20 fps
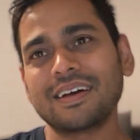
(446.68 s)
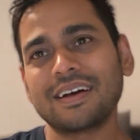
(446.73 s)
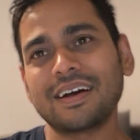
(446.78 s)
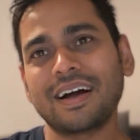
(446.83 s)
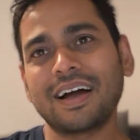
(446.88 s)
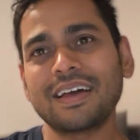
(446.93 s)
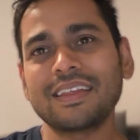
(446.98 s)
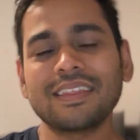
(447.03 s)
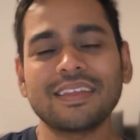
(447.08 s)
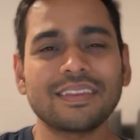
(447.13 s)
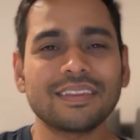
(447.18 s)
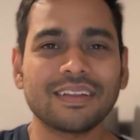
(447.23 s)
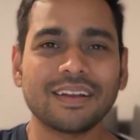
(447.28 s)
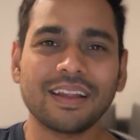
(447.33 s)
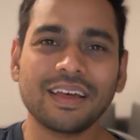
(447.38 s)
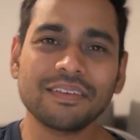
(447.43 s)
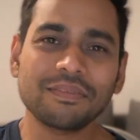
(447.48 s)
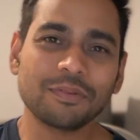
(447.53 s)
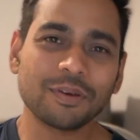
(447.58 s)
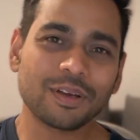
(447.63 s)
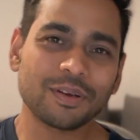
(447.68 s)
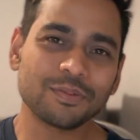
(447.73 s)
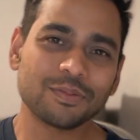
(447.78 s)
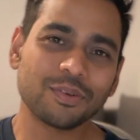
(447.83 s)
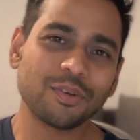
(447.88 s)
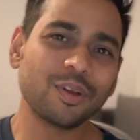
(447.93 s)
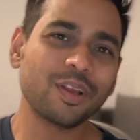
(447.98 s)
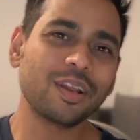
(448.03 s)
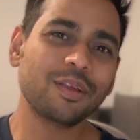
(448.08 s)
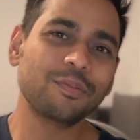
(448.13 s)
I think the life becomes
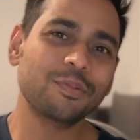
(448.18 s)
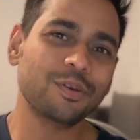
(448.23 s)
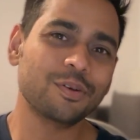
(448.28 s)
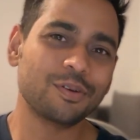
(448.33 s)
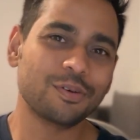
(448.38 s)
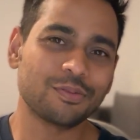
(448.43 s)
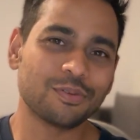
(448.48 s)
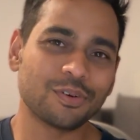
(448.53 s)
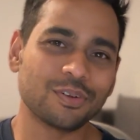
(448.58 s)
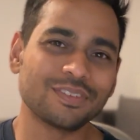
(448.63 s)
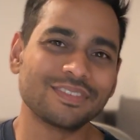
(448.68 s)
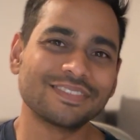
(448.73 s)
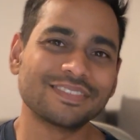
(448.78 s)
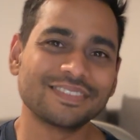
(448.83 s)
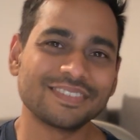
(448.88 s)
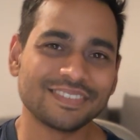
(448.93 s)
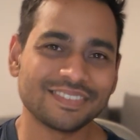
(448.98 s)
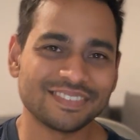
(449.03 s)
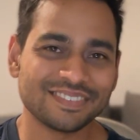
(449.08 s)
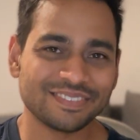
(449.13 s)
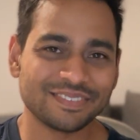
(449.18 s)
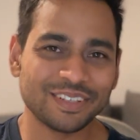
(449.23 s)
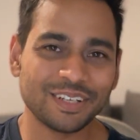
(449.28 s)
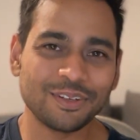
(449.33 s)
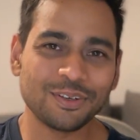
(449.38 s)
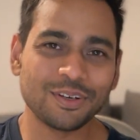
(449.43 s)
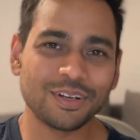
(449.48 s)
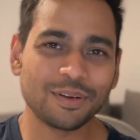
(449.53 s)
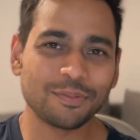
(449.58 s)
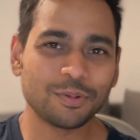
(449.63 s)
really beautiful when
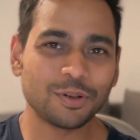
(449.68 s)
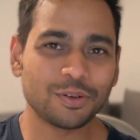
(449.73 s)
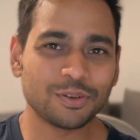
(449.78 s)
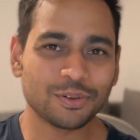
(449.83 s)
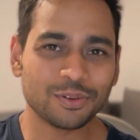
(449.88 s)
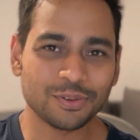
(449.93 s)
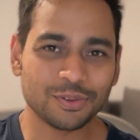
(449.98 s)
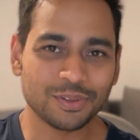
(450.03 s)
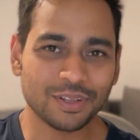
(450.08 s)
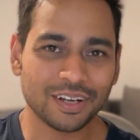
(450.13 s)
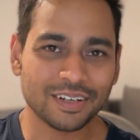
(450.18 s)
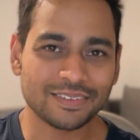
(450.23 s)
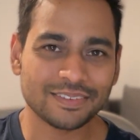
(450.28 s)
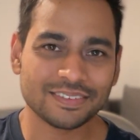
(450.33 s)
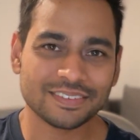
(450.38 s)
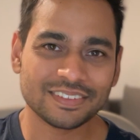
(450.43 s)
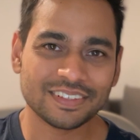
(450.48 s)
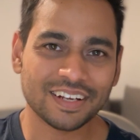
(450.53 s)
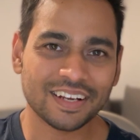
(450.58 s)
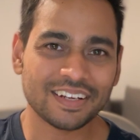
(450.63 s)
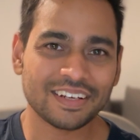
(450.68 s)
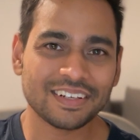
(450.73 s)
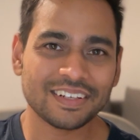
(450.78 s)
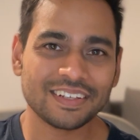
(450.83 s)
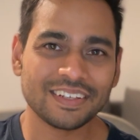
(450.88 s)
you're able to do that, right?